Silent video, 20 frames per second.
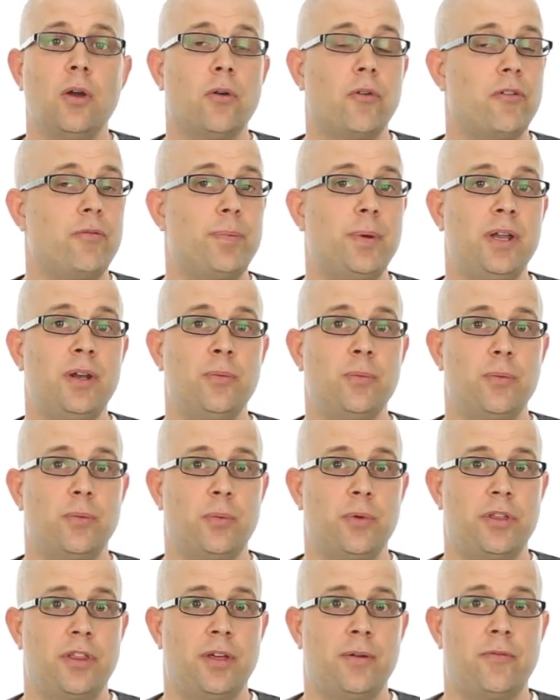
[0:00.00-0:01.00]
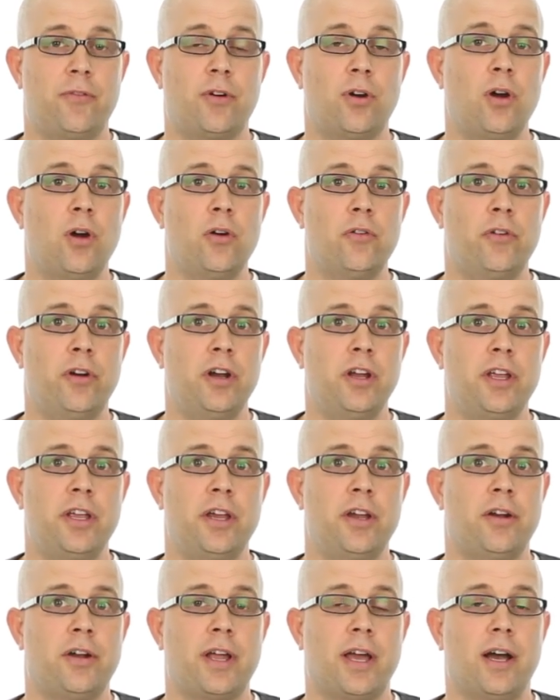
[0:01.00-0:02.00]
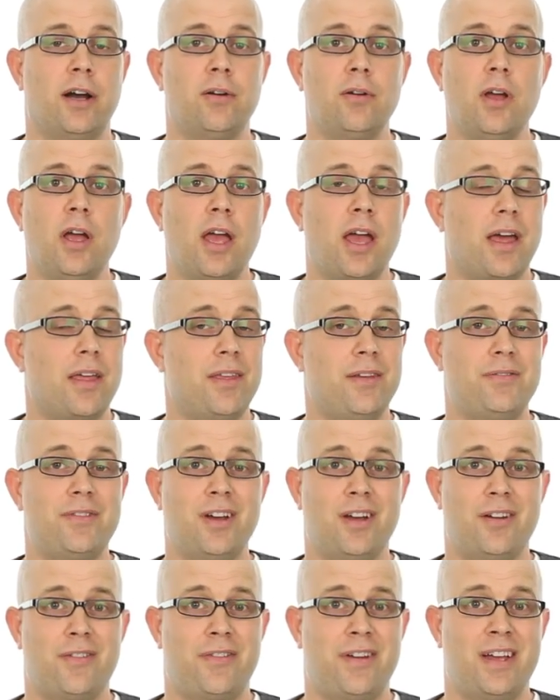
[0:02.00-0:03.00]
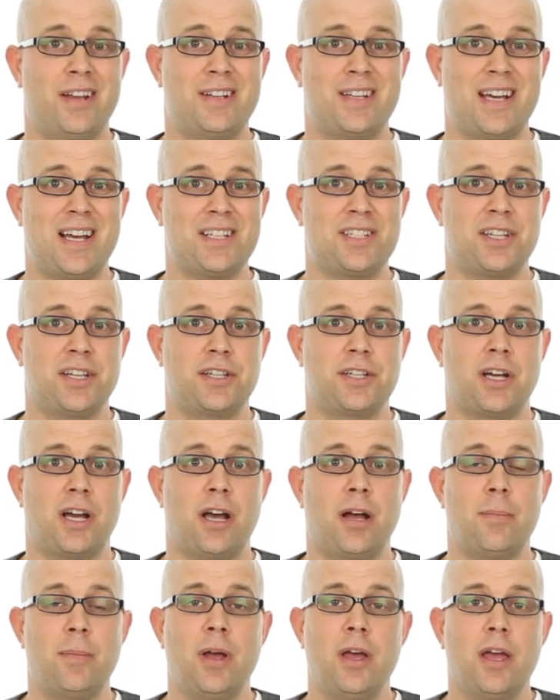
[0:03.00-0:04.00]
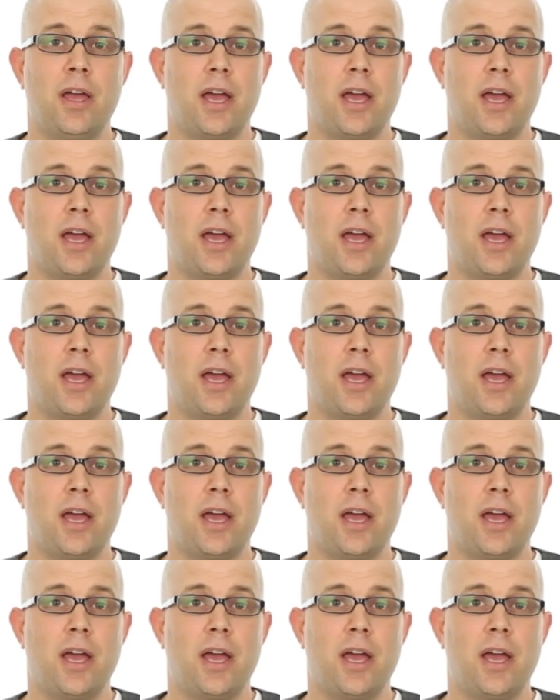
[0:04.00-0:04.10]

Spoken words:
We've been with them for over a year now. They've done a fantastic job.